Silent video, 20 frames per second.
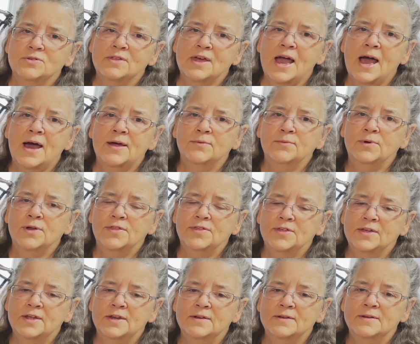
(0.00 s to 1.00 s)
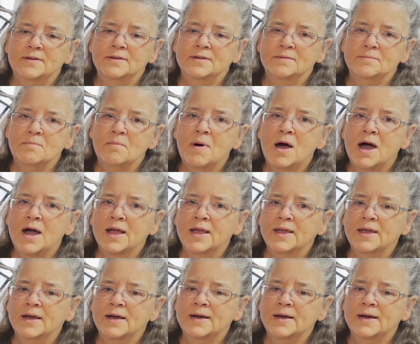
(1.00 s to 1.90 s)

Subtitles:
that within my